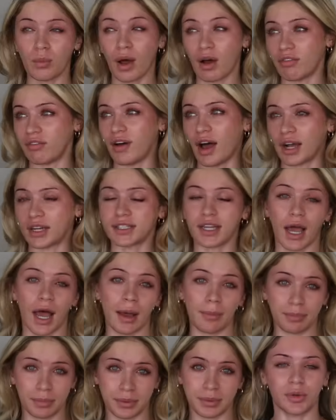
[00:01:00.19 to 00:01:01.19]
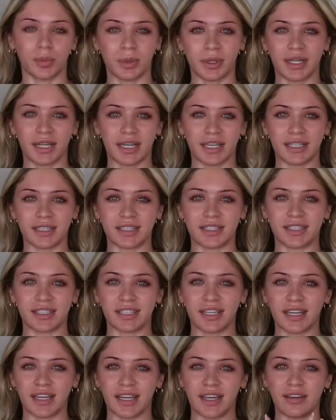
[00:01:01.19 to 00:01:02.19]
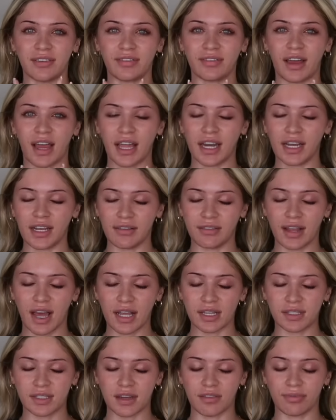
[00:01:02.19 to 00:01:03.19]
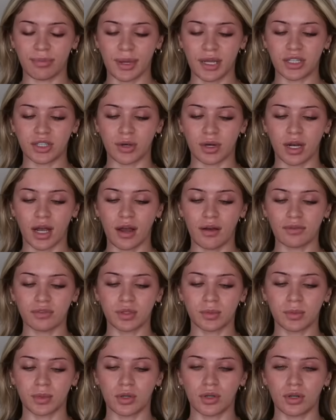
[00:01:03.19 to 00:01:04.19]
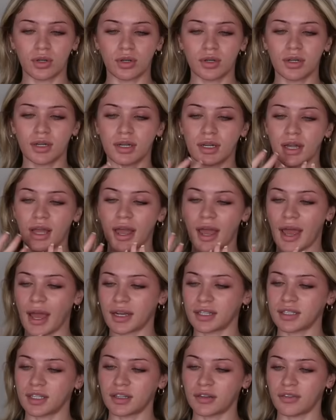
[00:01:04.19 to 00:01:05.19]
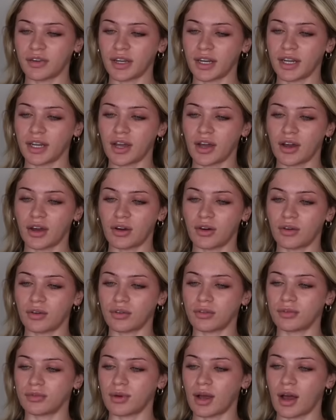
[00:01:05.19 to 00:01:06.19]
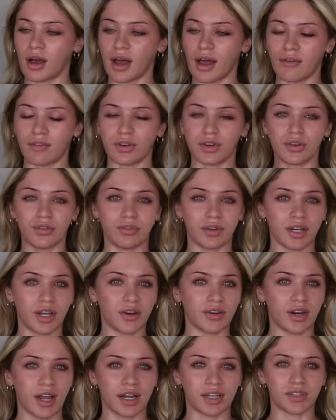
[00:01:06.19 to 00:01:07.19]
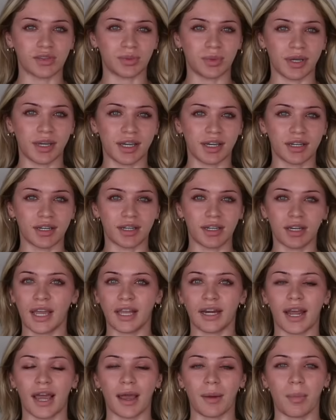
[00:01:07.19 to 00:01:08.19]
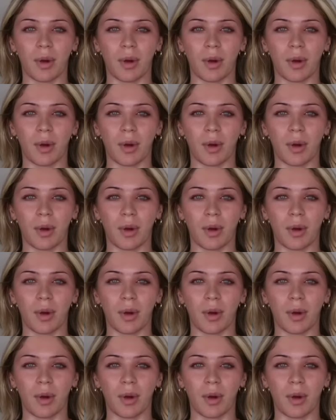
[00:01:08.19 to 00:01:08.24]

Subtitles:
well, fucked up. So please, if any of that stuff makes you uncomfortable, exit the video. I'll have a new video next week, and I